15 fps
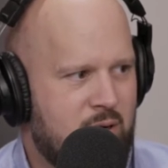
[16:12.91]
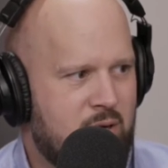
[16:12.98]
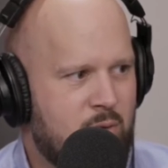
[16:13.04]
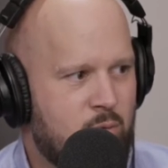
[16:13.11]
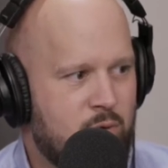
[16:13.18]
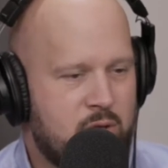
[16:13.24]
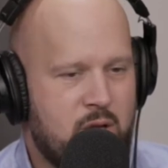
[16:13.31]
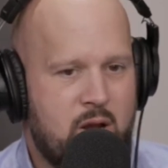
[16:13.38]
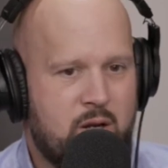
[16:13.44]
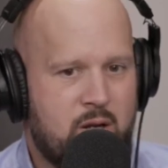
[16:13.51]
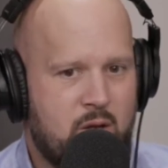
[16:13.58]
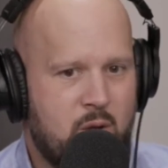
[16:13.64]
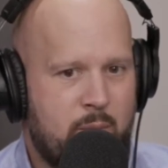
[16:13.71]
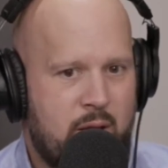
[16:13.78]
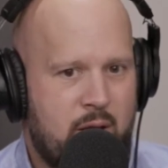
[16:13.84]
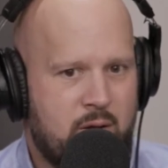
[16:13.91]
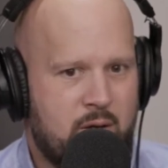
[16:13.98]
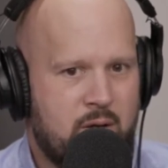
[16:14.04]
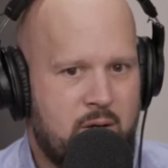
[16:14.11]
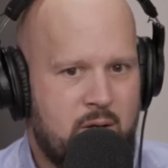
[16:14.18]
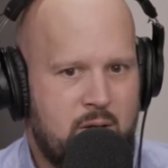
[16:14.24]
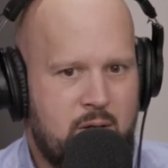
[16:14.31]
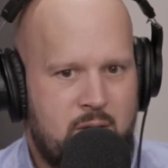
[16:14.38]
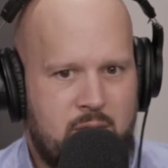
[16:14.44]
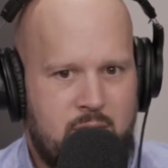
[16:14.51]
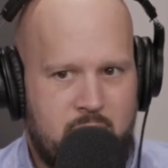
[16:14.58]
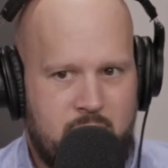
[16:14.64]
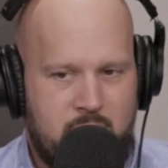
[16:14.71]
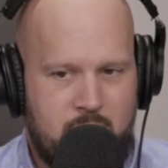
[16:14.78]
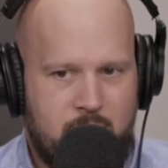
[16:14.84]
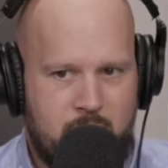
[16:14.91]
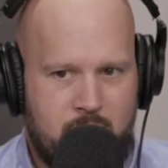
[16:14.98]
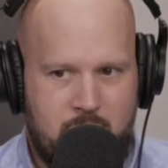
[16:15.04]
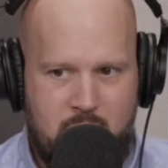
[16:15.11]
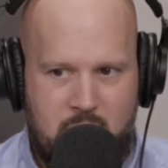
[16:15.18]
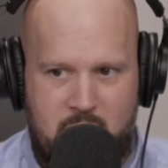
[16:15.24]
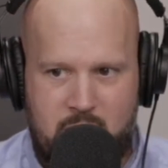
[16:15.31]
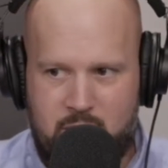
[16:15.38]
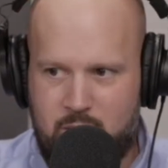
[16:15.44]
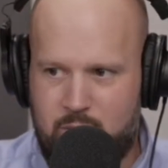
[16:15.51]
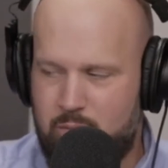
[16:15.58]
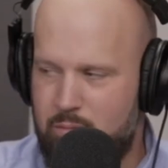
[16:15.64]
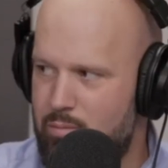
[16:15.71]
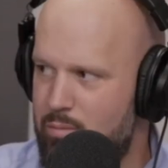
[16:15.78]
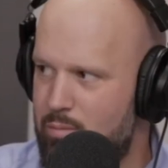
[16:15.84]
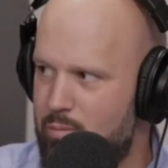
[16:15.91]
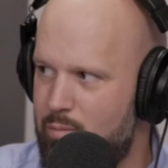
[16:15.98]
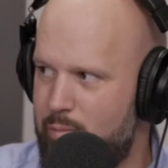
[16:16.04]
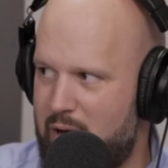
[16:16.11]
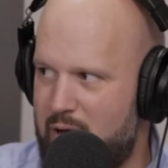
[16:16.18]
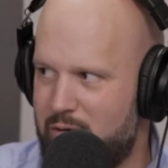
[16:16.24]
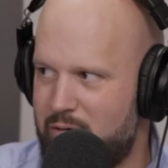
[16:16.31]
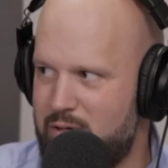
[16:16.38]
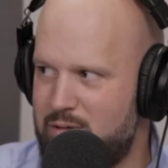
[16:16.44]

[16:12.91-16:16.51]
And we're talking about lithium ion batteries.